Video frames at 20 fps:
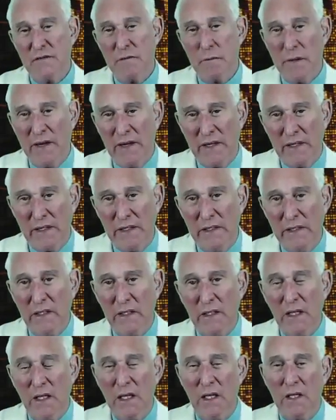Bannon,
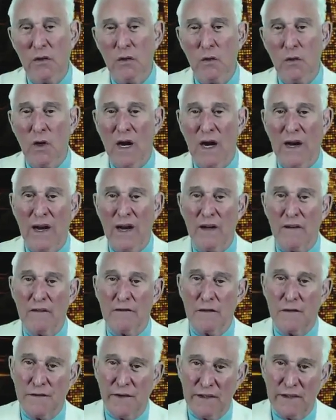who I have
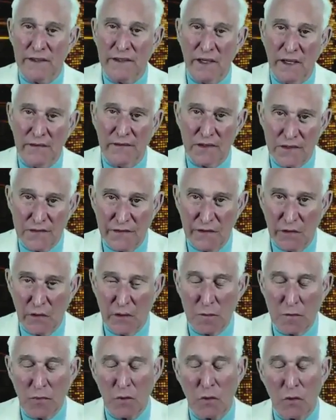defended on this
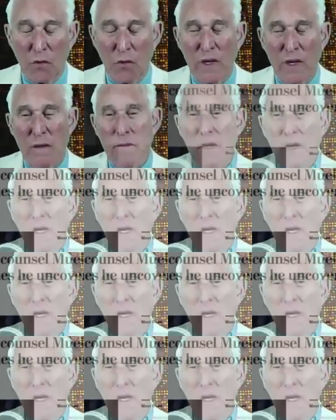very program,